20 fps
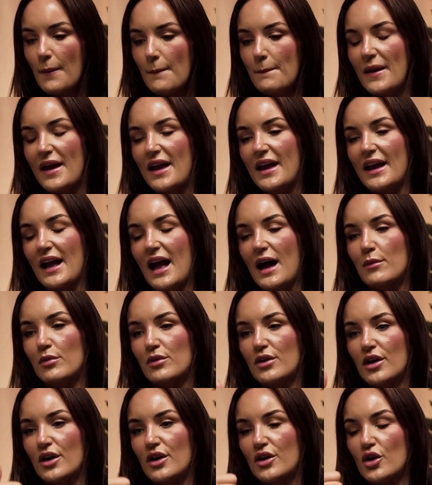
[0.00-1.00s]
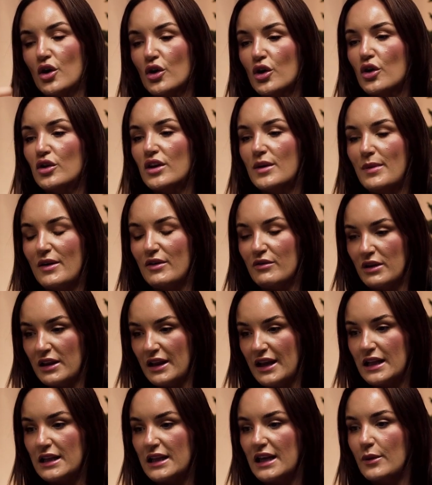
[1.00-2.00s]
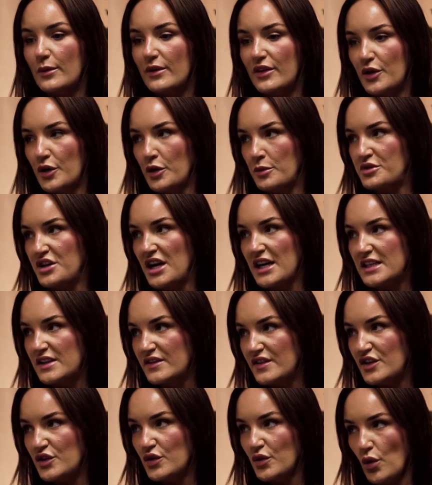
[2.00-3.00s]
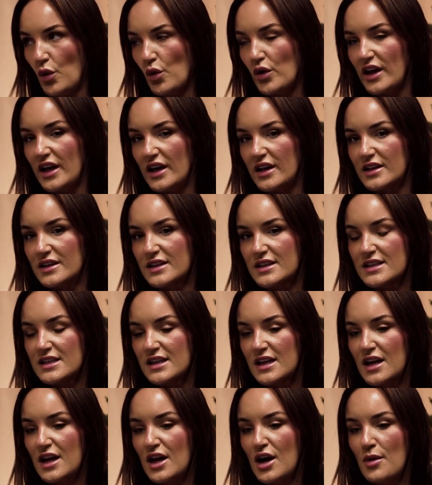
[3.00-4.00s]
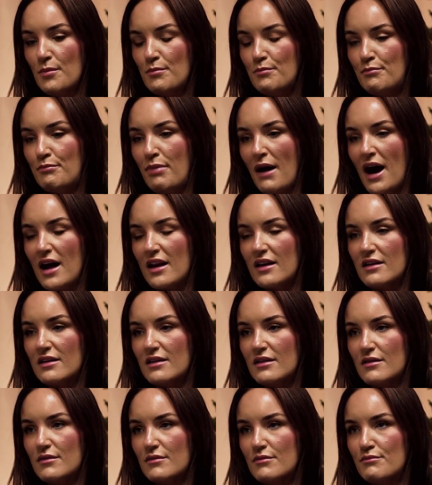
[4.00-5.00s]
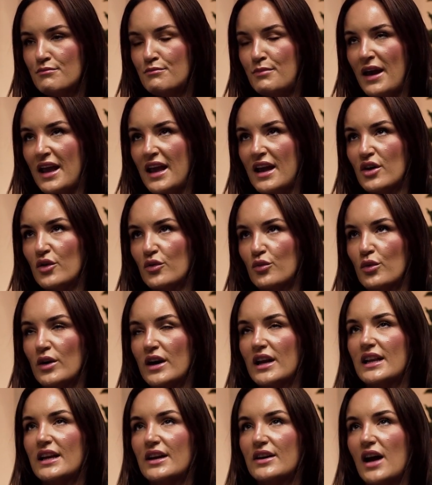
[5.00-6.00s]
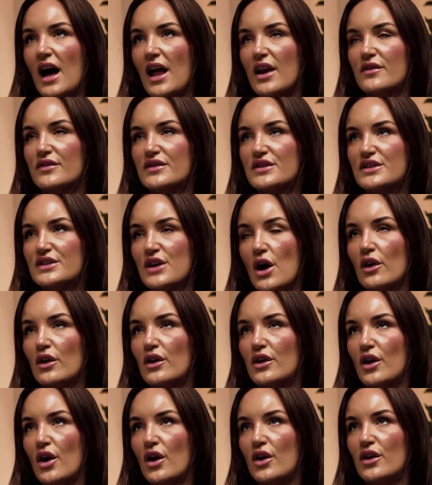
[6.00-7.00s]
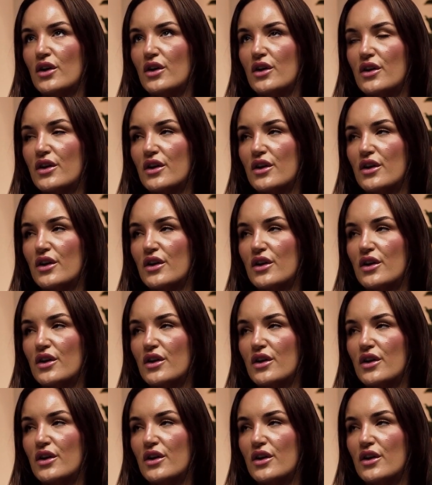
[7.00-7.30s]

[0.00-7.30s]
being able to not only be really clear with your objective and your audience, but being really kind of solid on